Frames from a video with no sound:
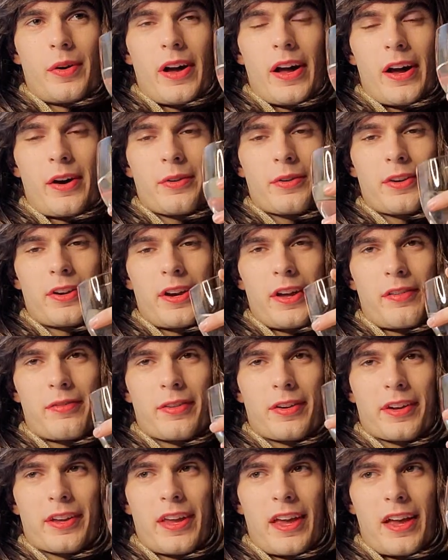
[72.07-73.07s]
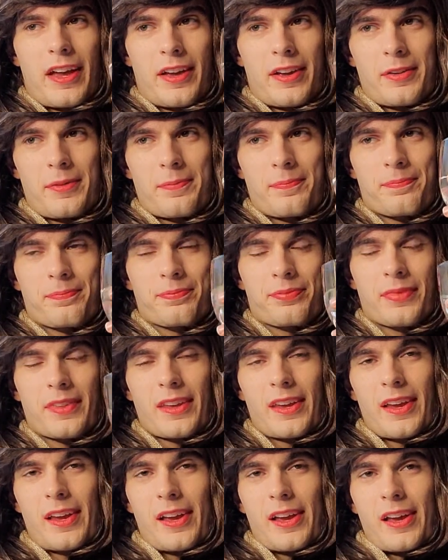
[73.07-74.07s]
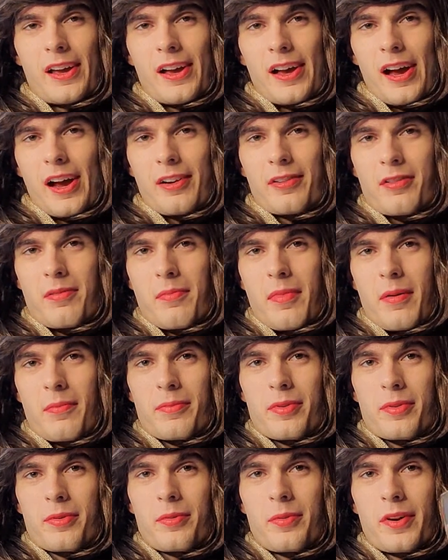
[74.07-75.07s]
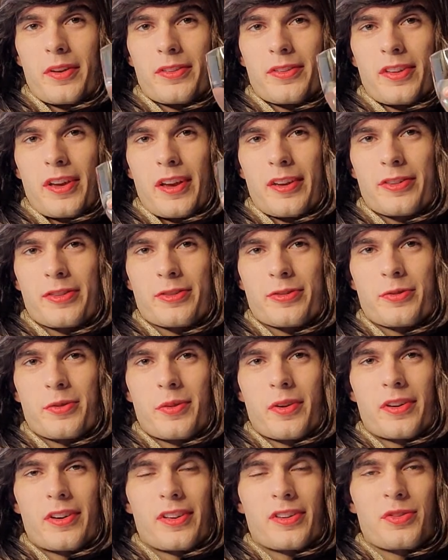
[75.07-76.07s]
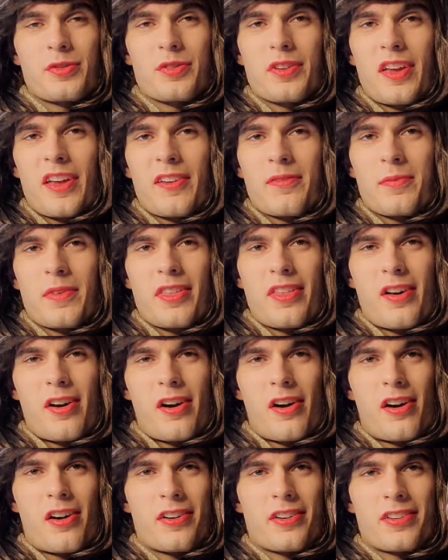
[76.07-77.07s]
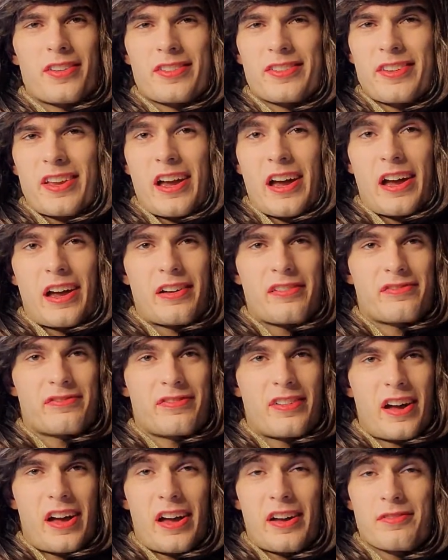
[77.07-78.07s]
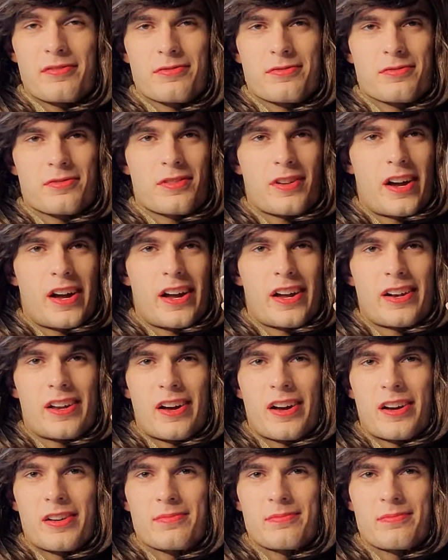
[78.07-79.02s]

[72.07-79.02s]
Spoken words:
how could I forget? I remember once I scored and you gave me the hardest high five right on